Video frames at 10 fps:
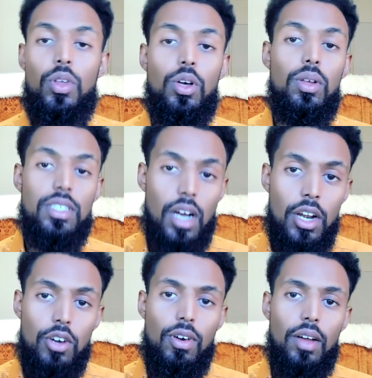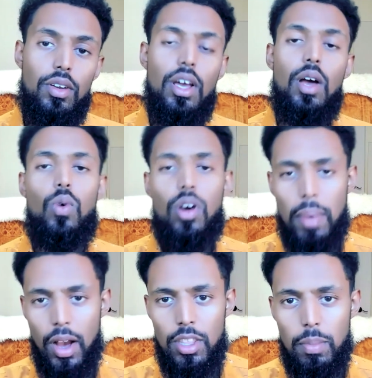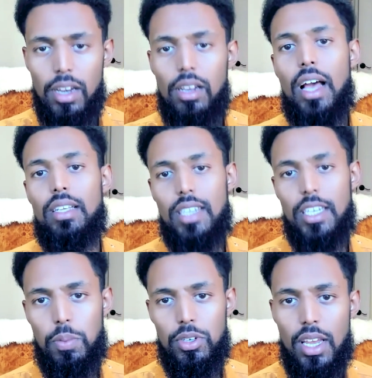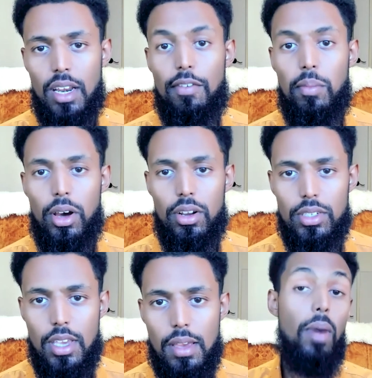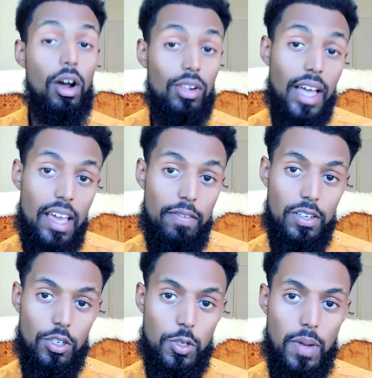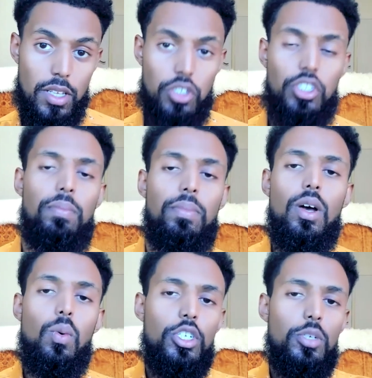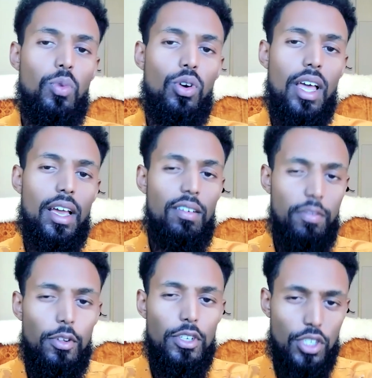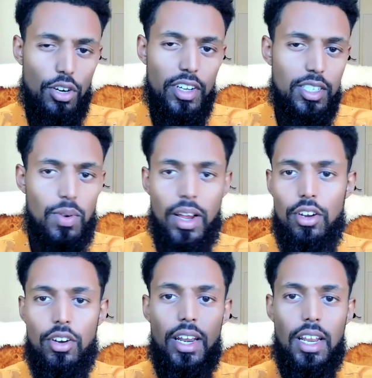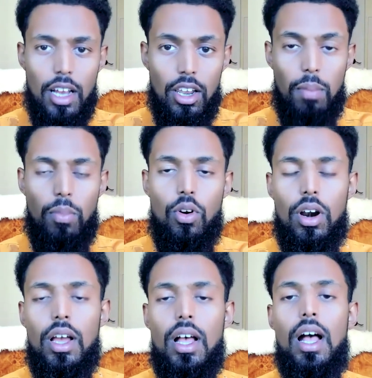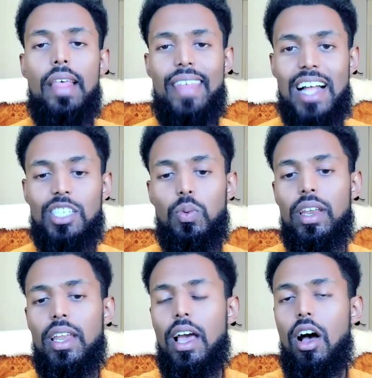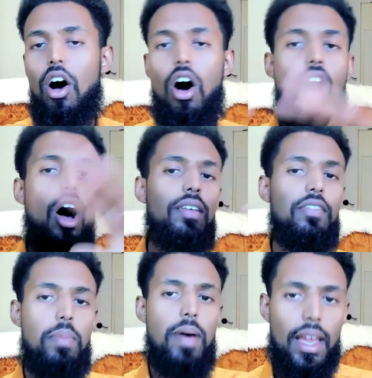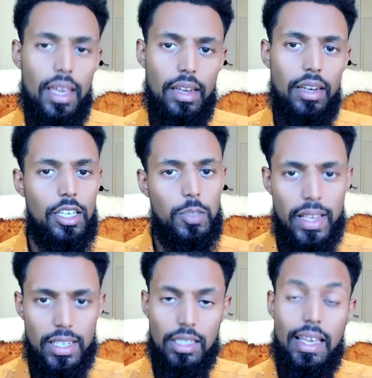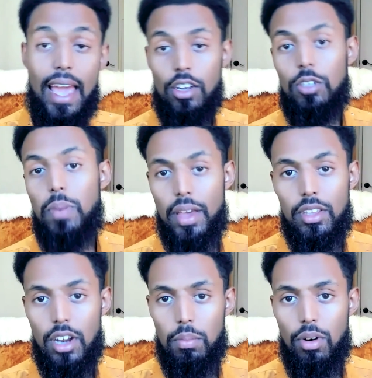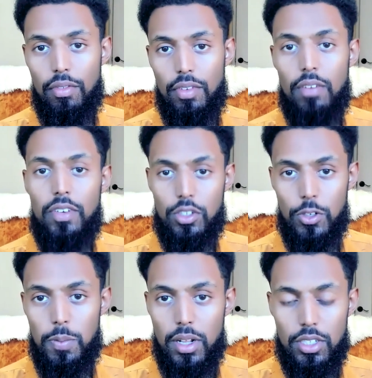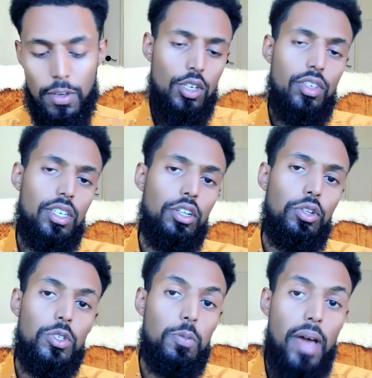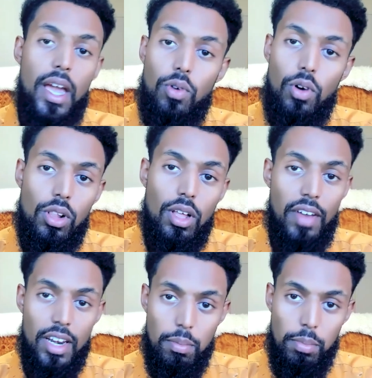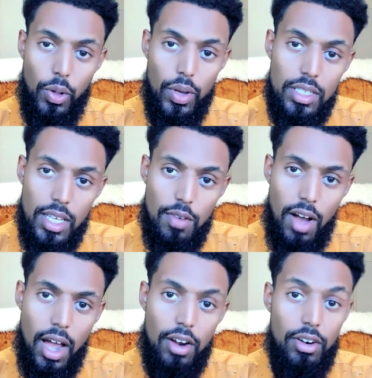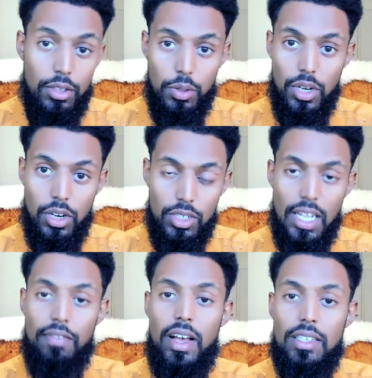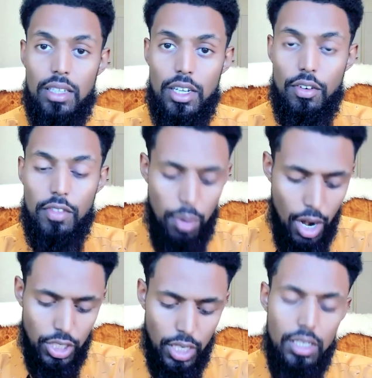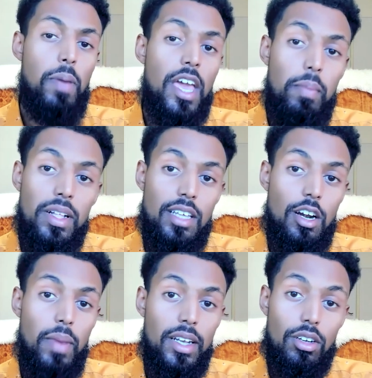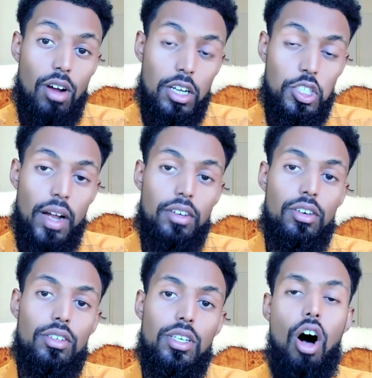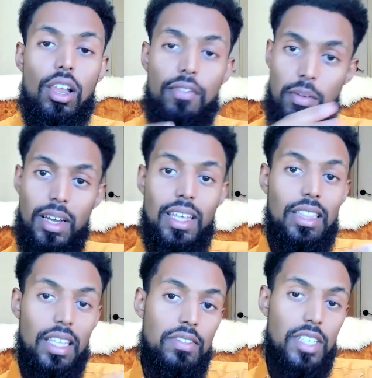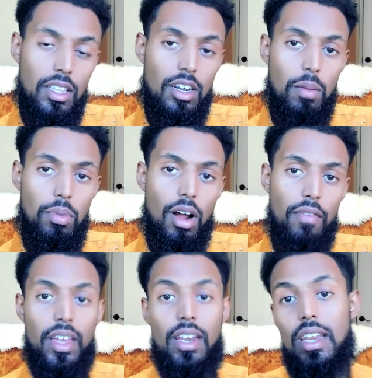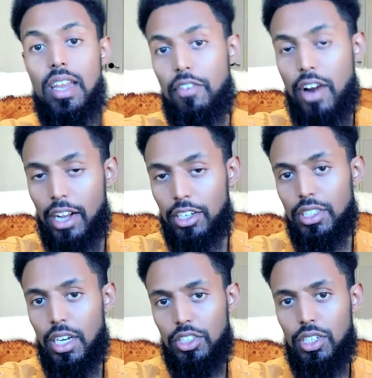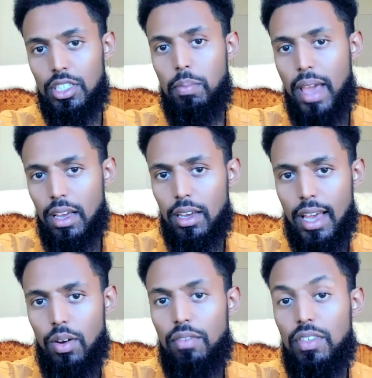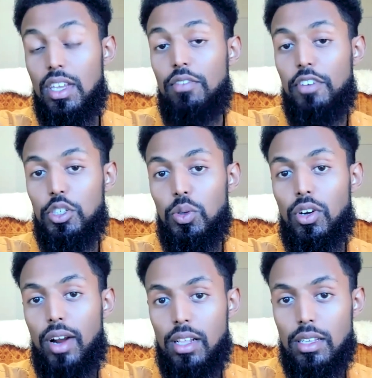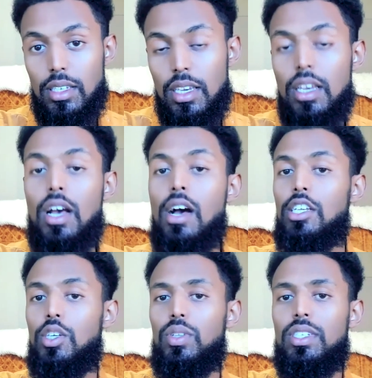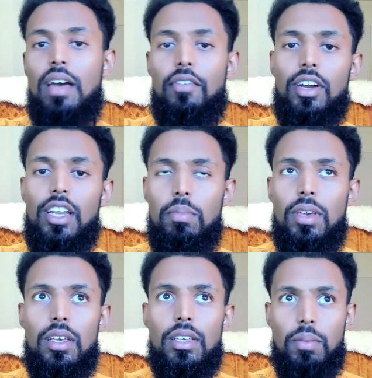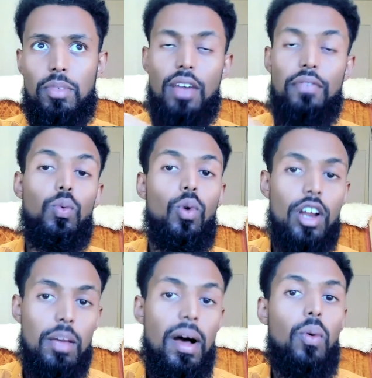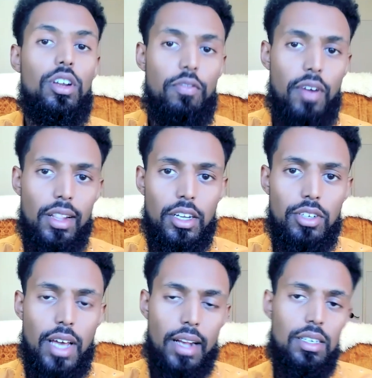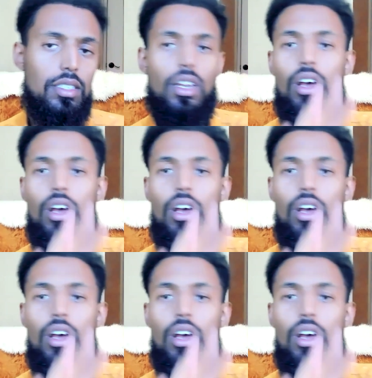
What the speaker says: With Holistic Underground, we're about in the middle at 6% for Model C. Model A fiscal sponsorship, which is more like full service, right? You're getting a lot more. That's when all of the back end is basically handled by the nonprofit fiscal sponsor. So this includes payroll of any employees that you've hired, including yourself as the leader of the project, the payments that are made to contractors. All of the money lives in the nonprofit and it never actually touches the bank account of the individual or LLC. So it's never going to be something you have to worry about when you're filing your taxes.